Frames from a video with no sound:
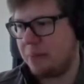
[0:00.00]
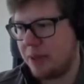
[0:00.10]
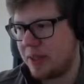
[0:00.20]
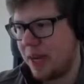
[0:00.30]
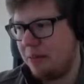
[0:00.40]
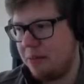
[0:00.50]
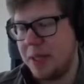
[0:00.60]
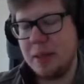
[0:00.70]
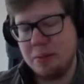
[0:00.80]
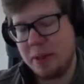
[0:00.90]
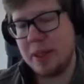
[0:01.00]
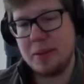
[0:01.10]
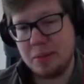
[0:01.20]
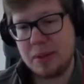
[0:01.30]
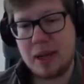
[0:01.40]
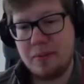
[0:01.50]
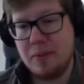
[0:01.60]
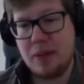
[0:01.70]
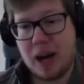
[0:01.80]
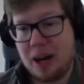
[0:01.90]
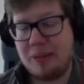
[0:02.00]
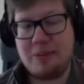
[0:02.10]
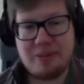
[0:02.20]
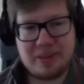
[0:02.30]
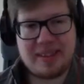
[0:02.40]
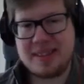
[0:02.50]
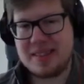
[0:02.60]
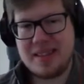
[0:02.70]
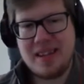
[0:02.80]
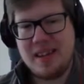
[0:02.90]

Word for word: because I really really do love how things